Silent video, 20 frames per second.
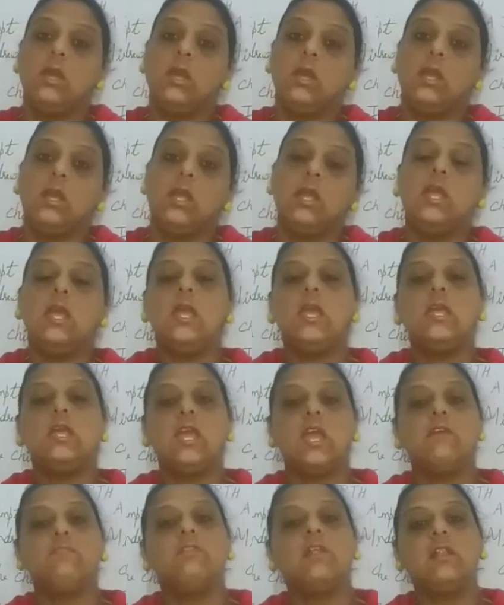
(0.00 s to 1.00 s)
he
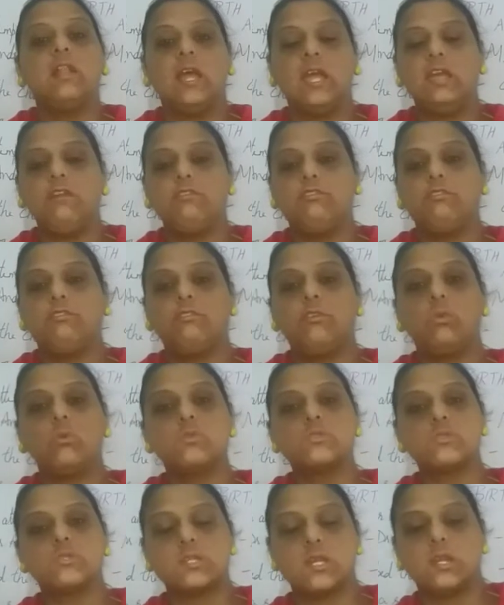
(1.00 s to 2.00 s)
gave the life to
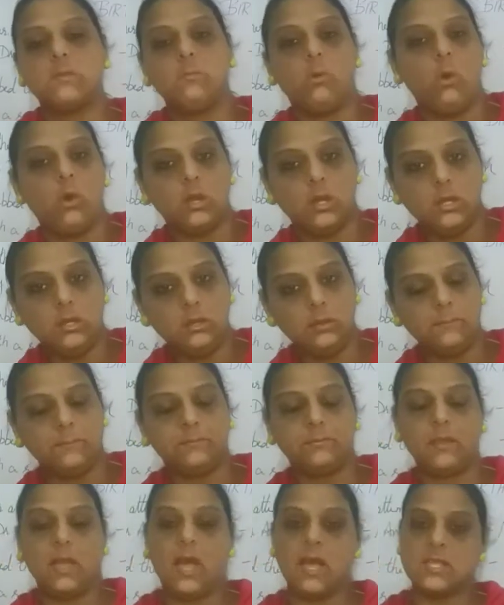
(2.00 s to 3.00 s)
Susan Morgan,
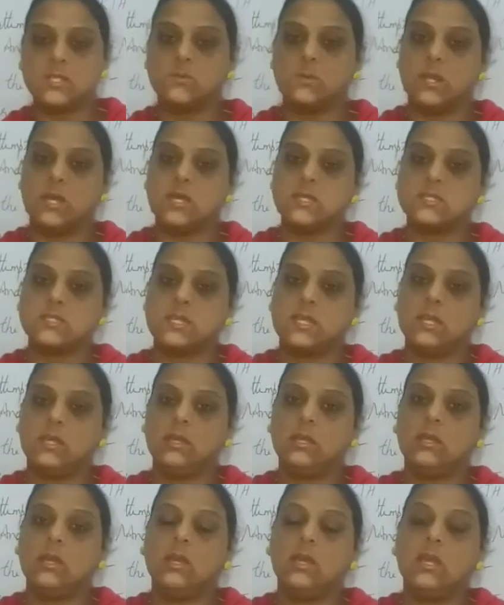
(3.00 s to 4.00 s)
as well as
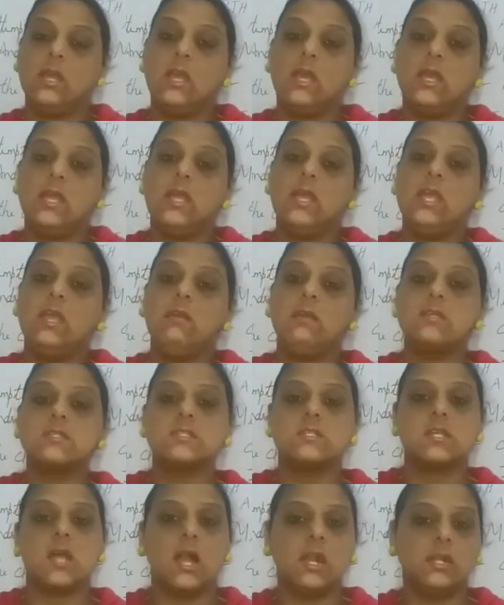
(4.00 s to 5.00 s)
he
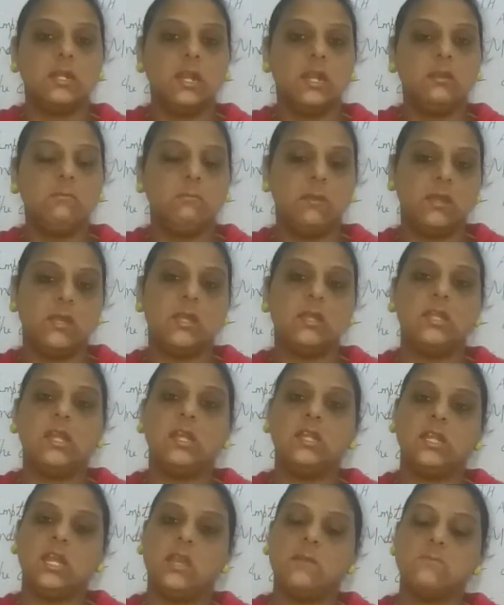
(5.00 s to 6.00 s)
started making the
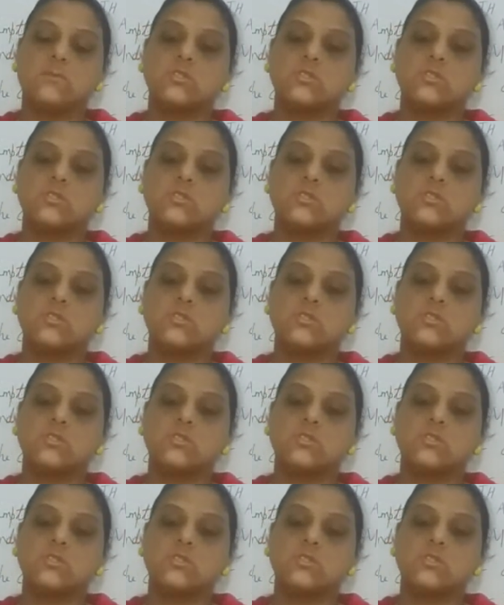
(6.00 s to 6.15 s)
attempts